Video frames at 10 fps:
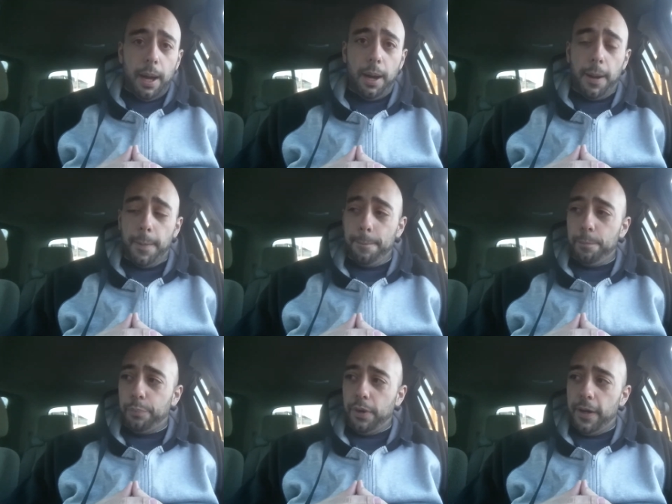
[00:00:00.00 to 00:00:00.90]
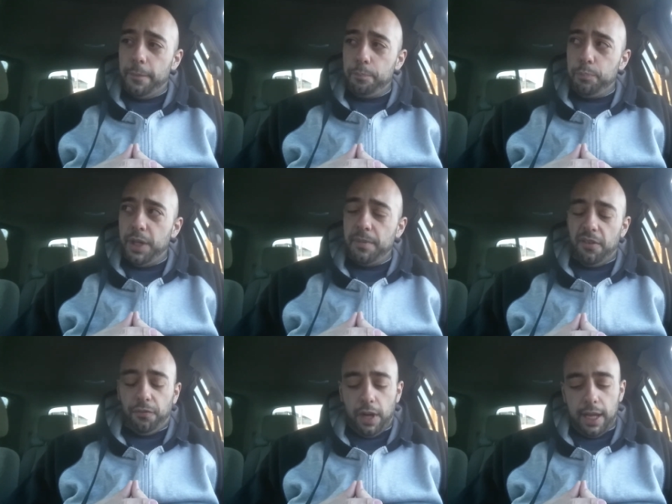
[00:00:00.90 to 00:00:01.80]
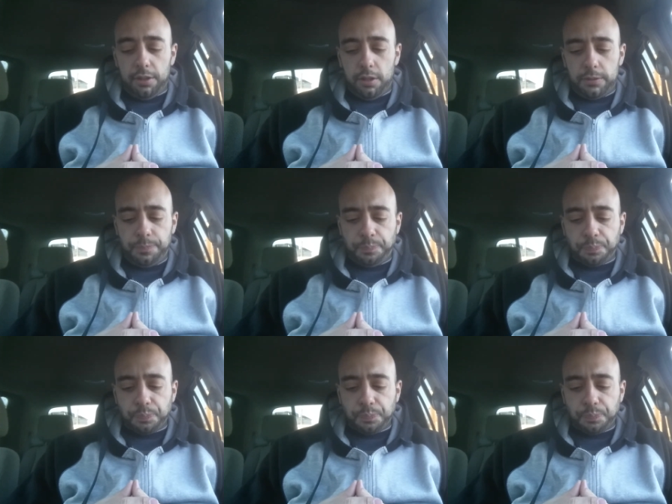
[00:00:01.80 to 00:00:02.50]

um, but me and my father